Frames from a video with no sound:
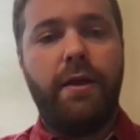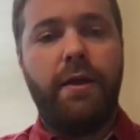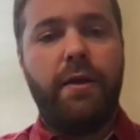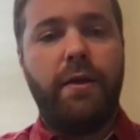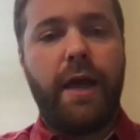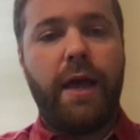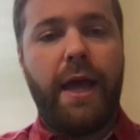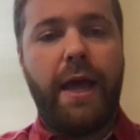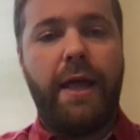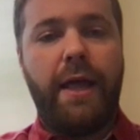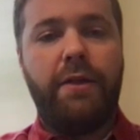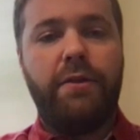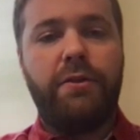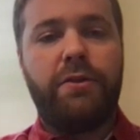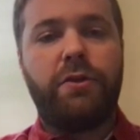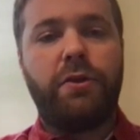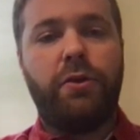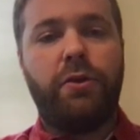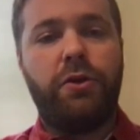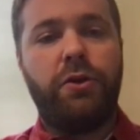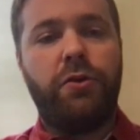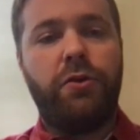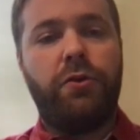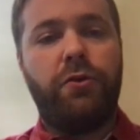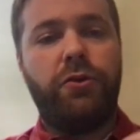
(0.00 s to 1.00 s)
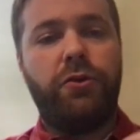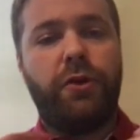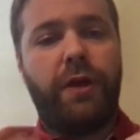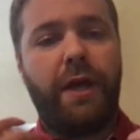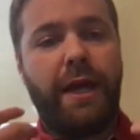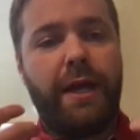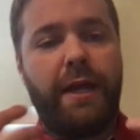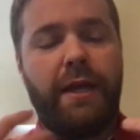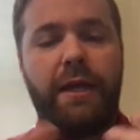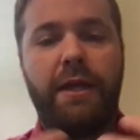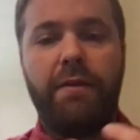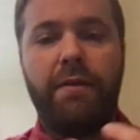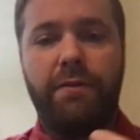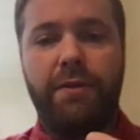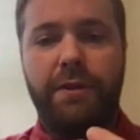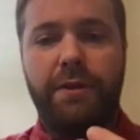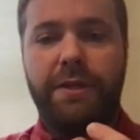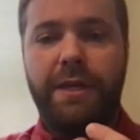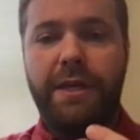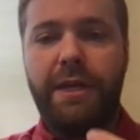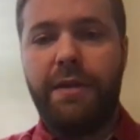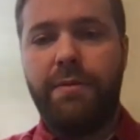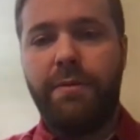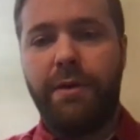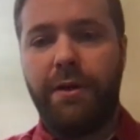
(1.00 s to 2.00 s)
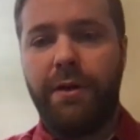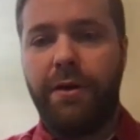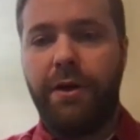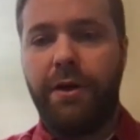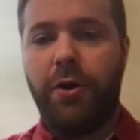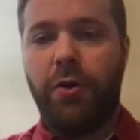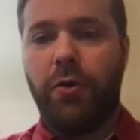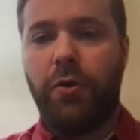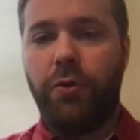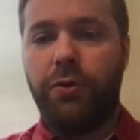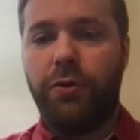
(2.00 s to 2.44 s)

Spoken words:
And so you'll kind of give the team a whole